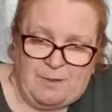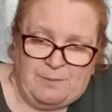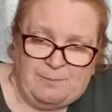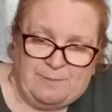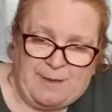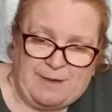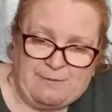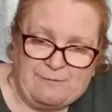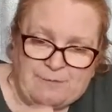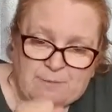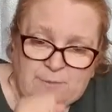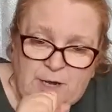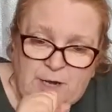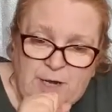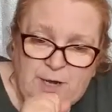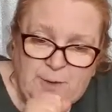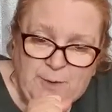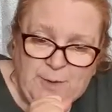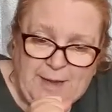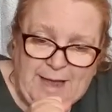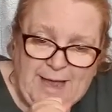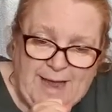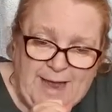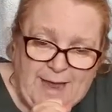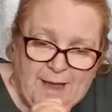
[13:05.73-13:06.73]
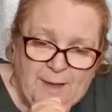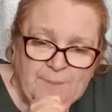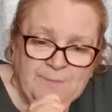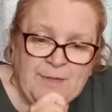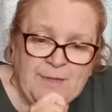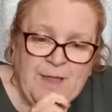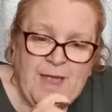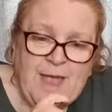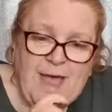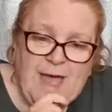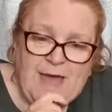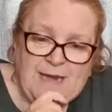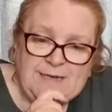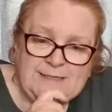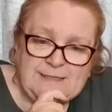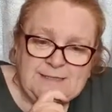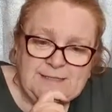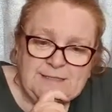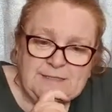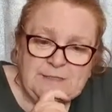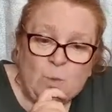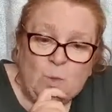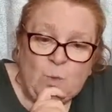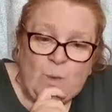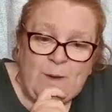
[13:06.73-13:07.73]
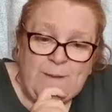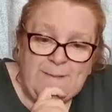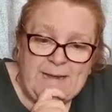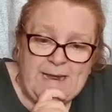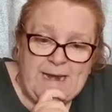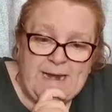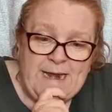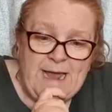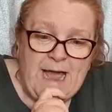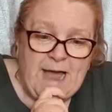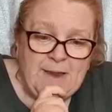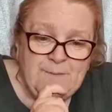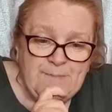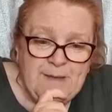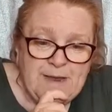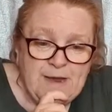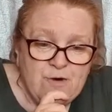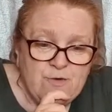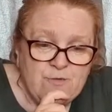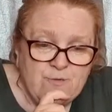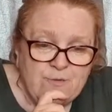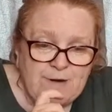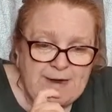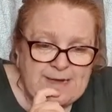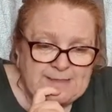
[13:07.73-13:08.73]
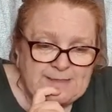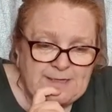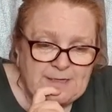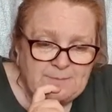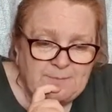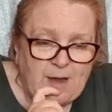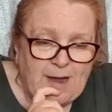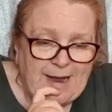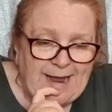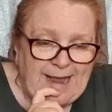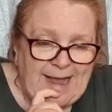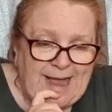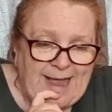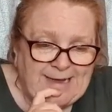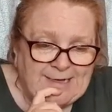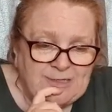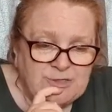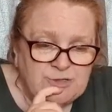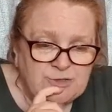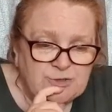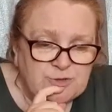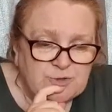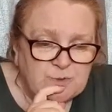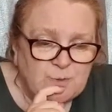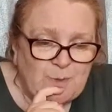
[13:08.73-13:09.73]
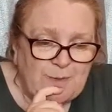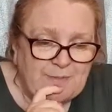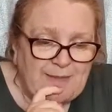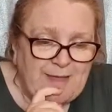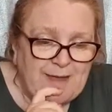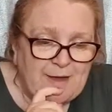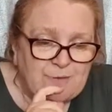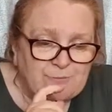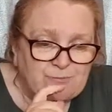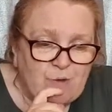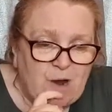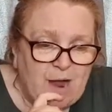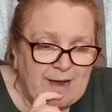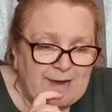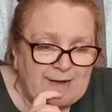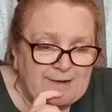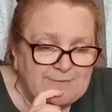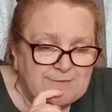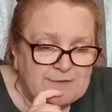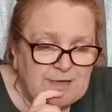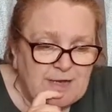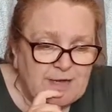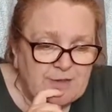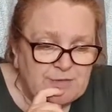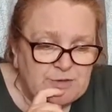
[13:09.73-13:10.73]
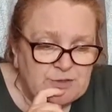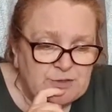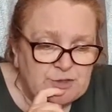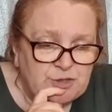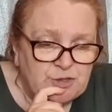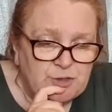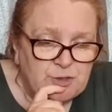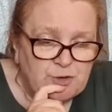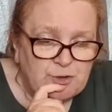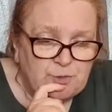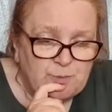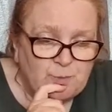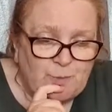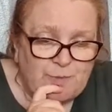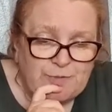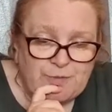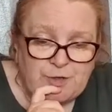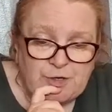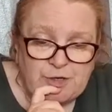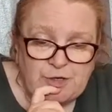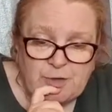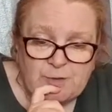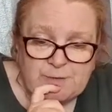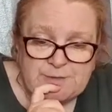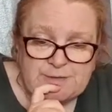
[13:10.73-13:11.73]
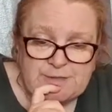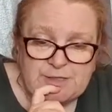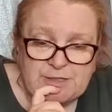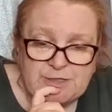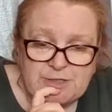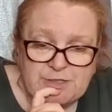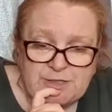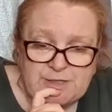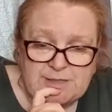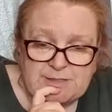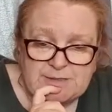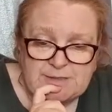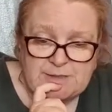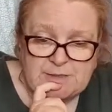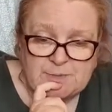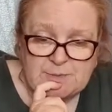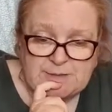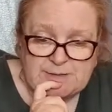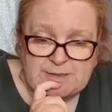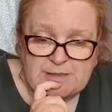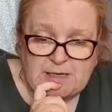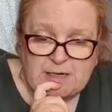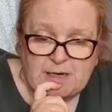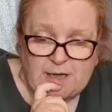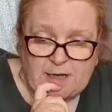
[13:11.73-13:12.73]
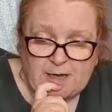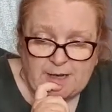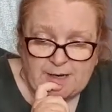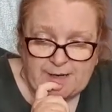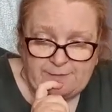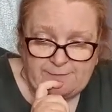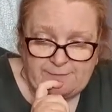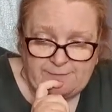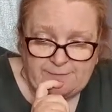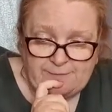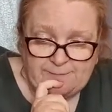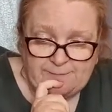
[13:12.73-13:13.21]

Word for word: bit from Luke here, and it says, The women had been greeted by angels when they arrived at the tomb with the news that Jesus was alive.